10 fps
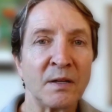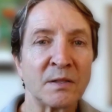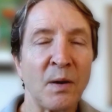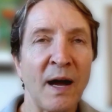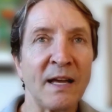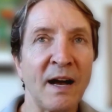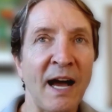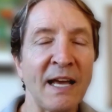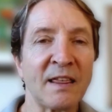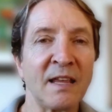So
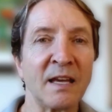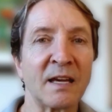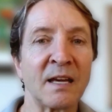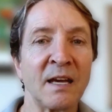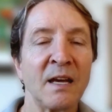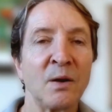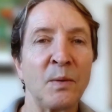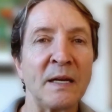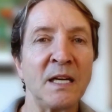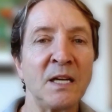I think
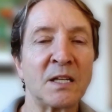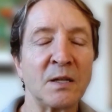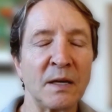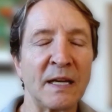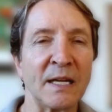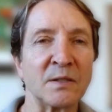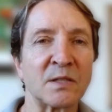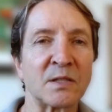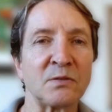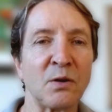we need to
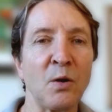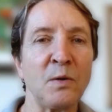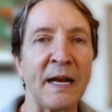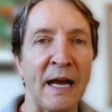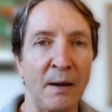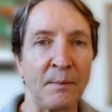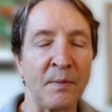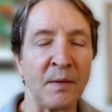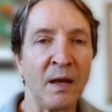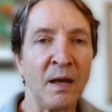again slow
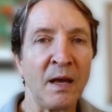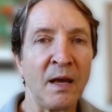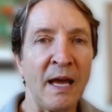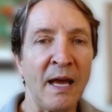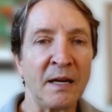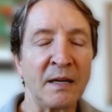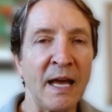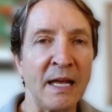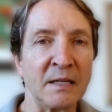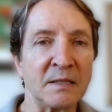down
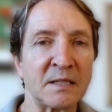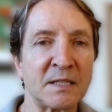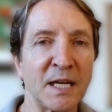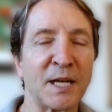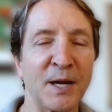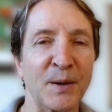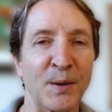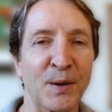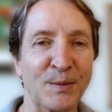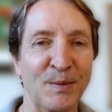and sit
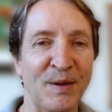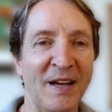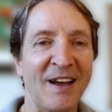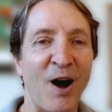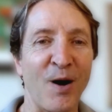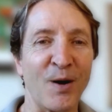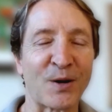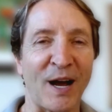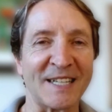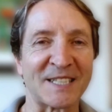in a room all
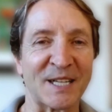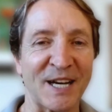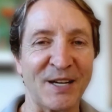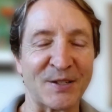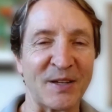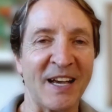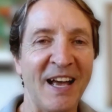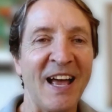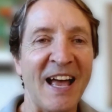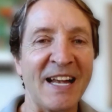across the
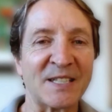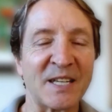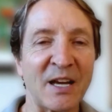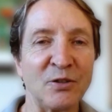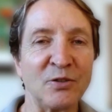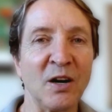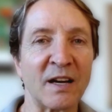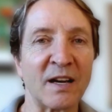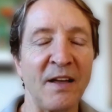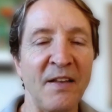country and say,
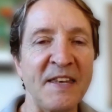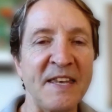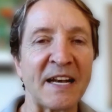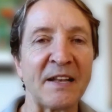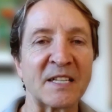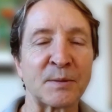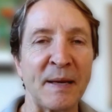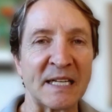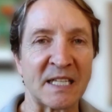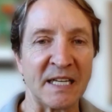look, none of this
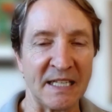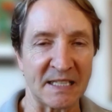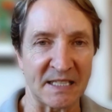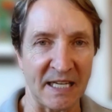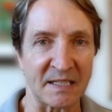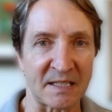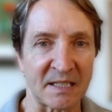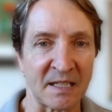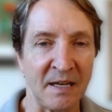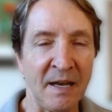makes any
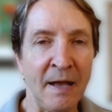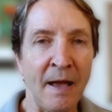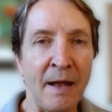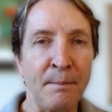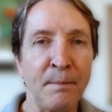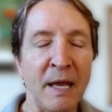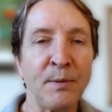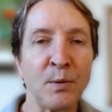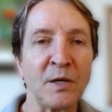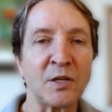sense. And
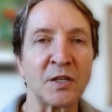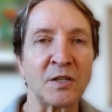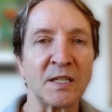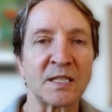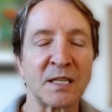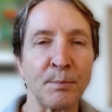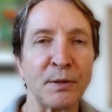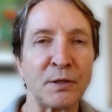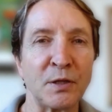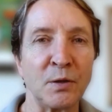maybe we should just
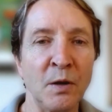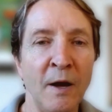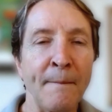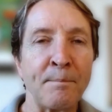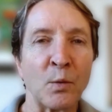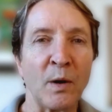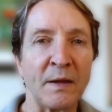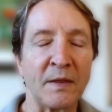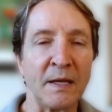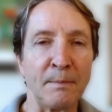simply do
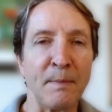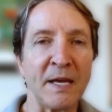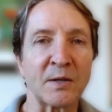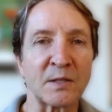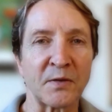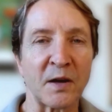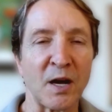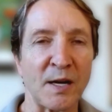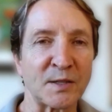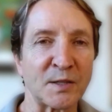what the makers of
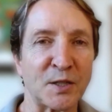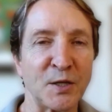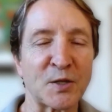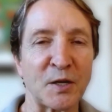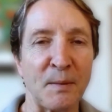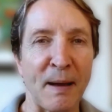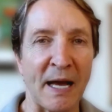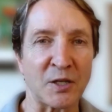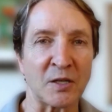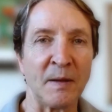our Constitution
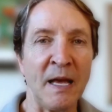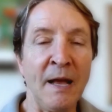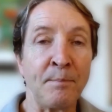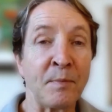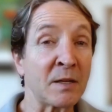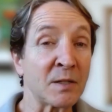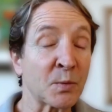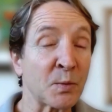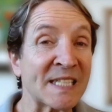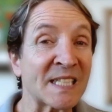imagined. And
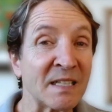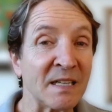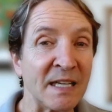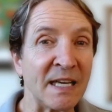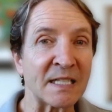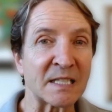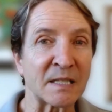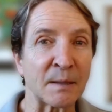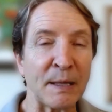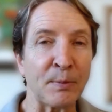as recently
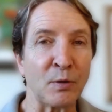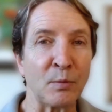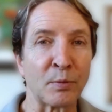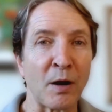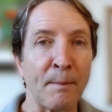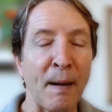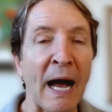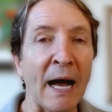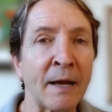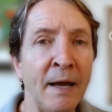as the people who brought
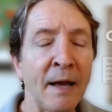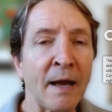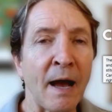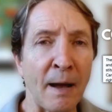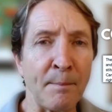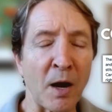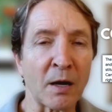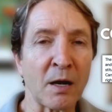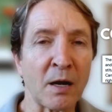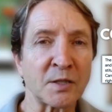back
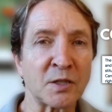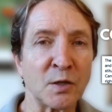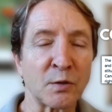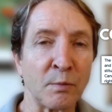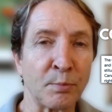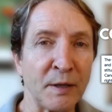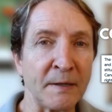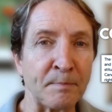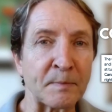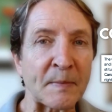our Constitution of
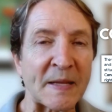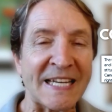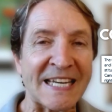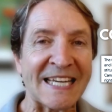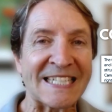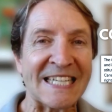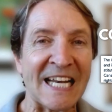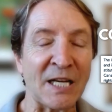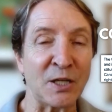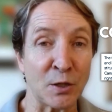Britain in
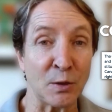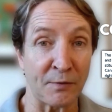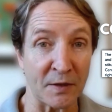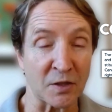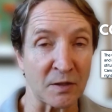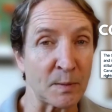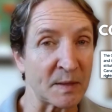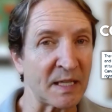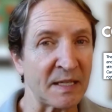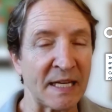1982, officially, it
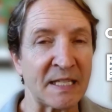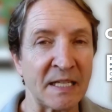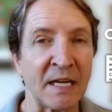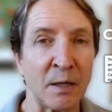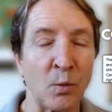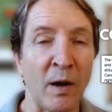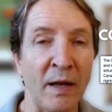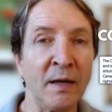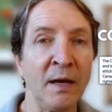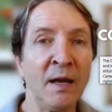was done in
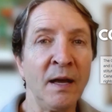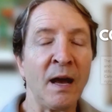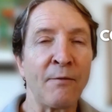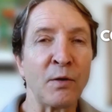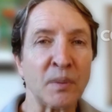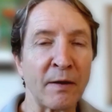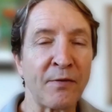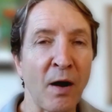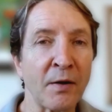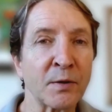1881, which
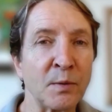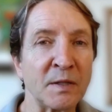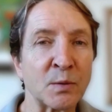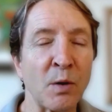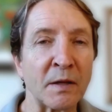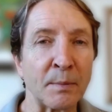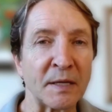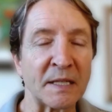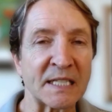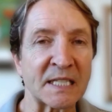my father was one of the
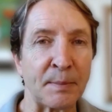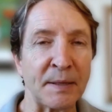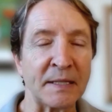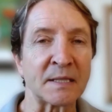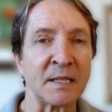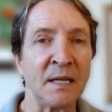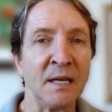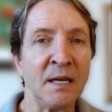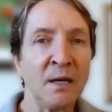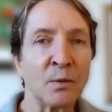participants,
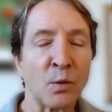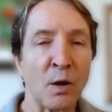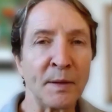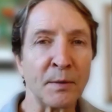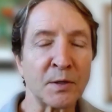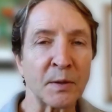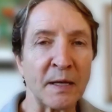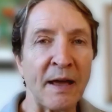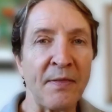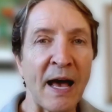
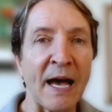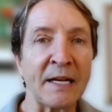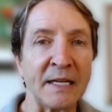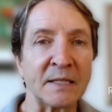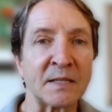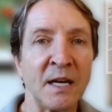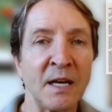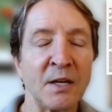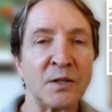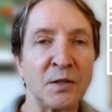McMurtry, and that is
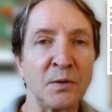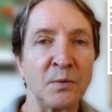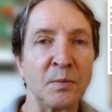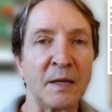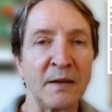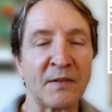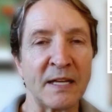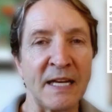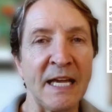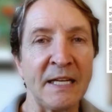to give
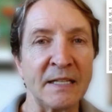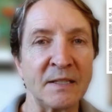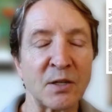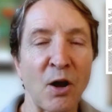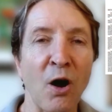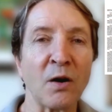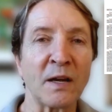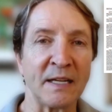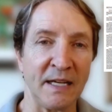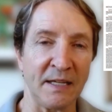Canadians,
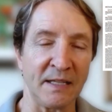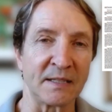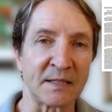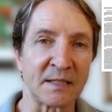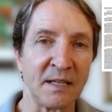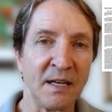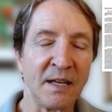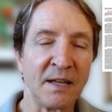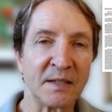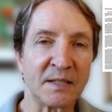all Canadians,
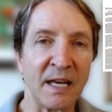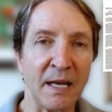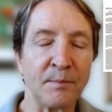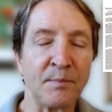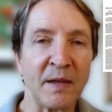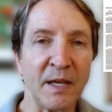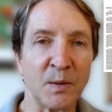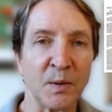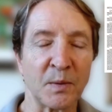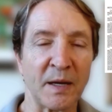the same
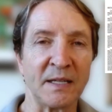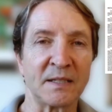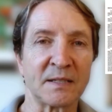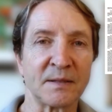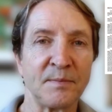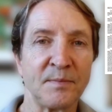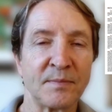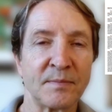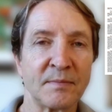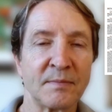equal rights.
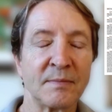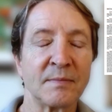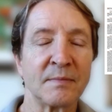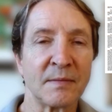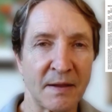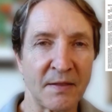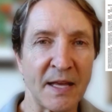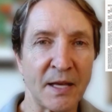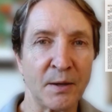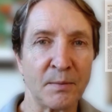
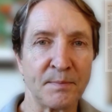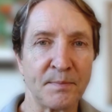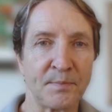Thank you.